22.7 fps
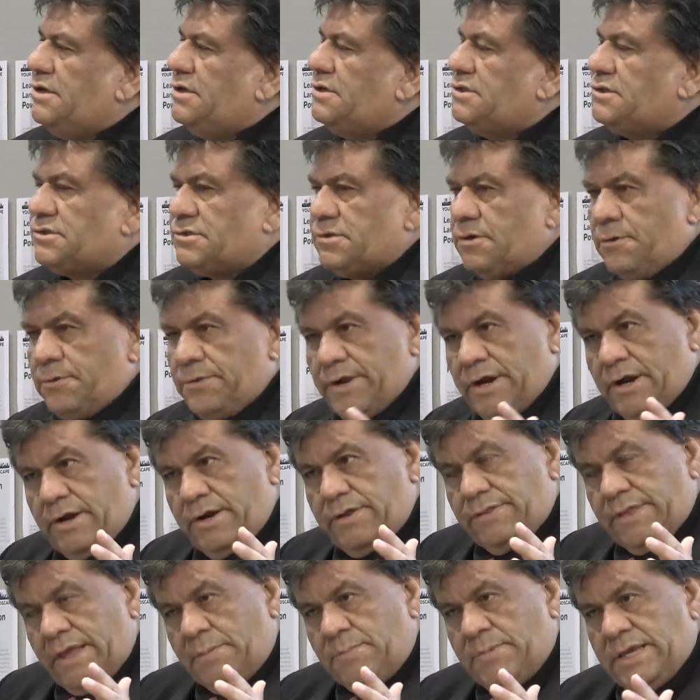So
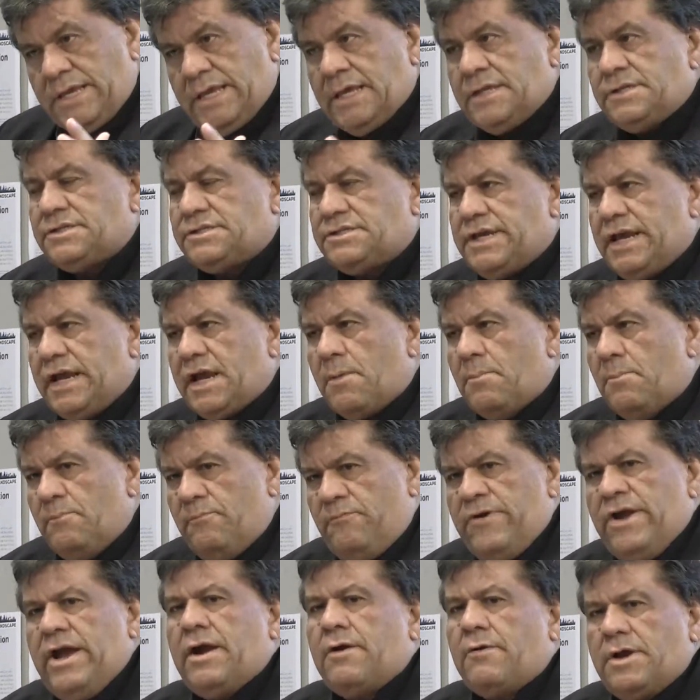they begin to take a
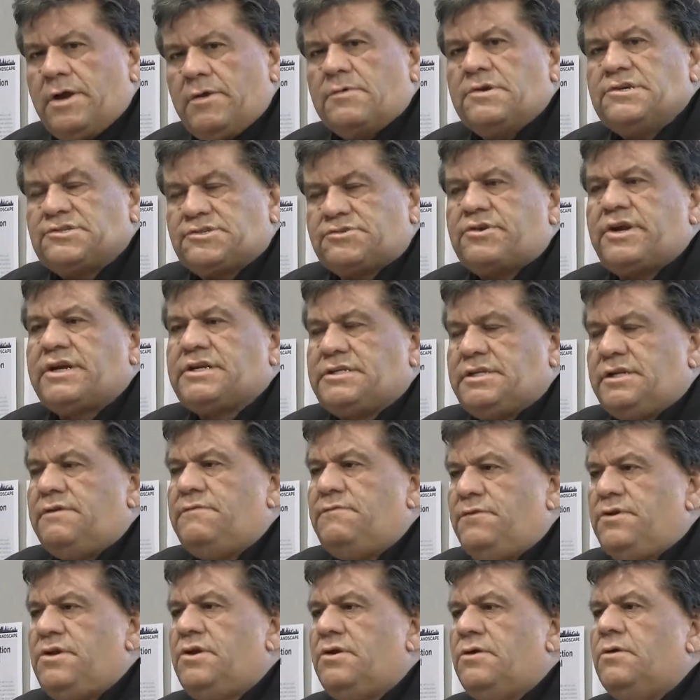very restricted
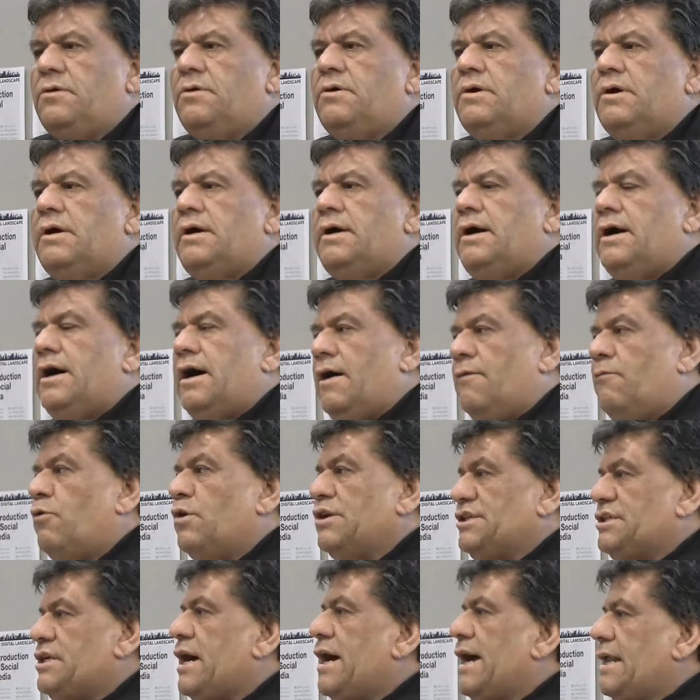view of
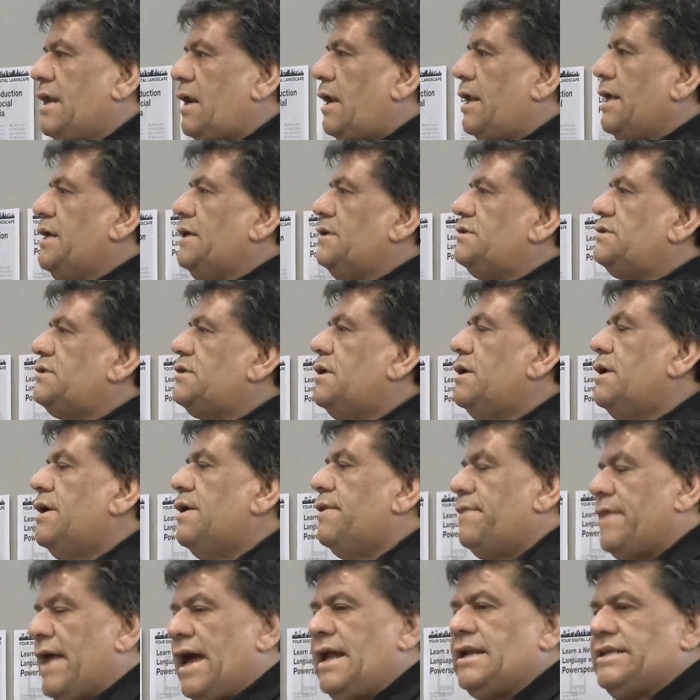what title is.
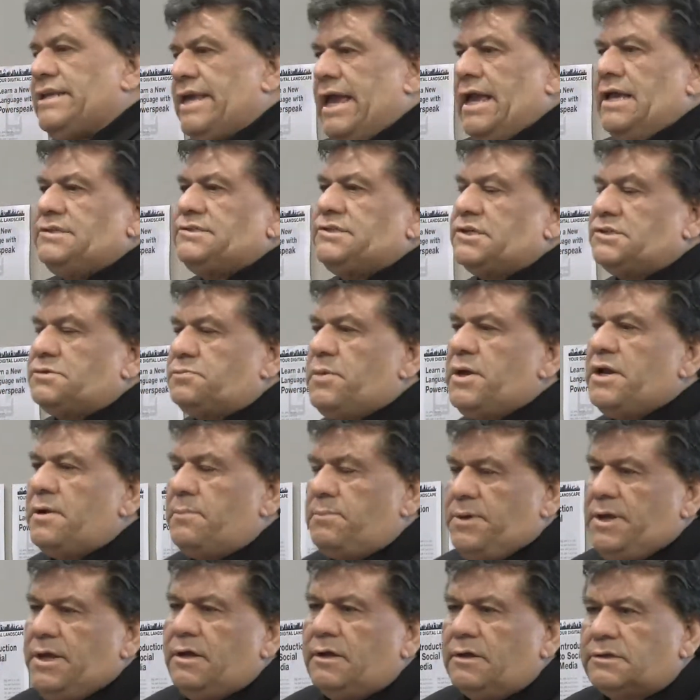That case has been
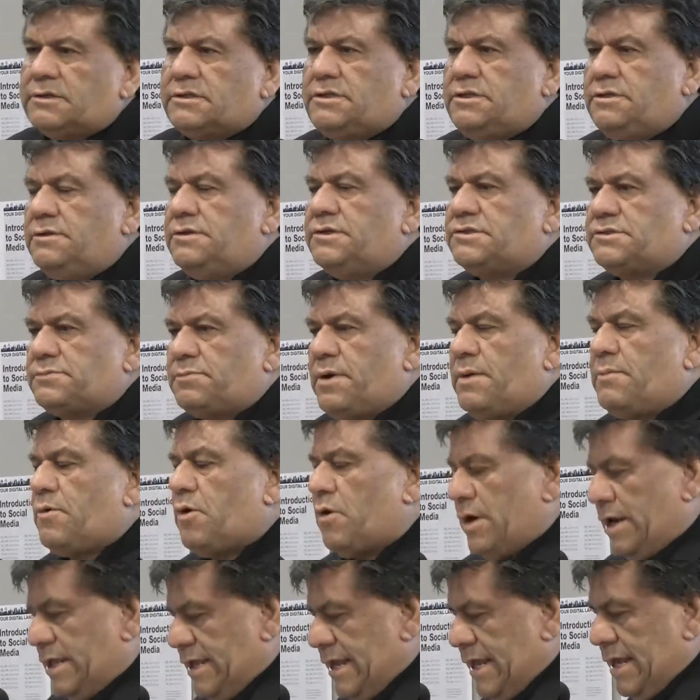appealed to the Supreme
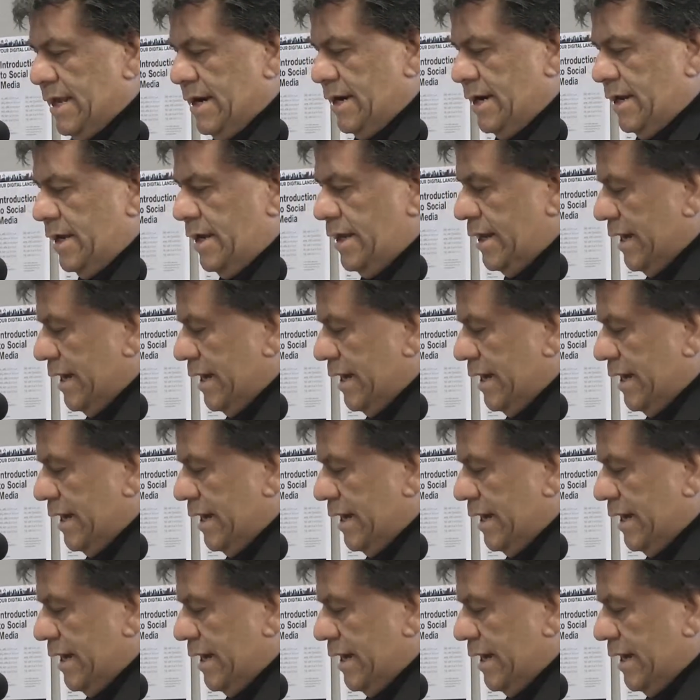Court of Canada.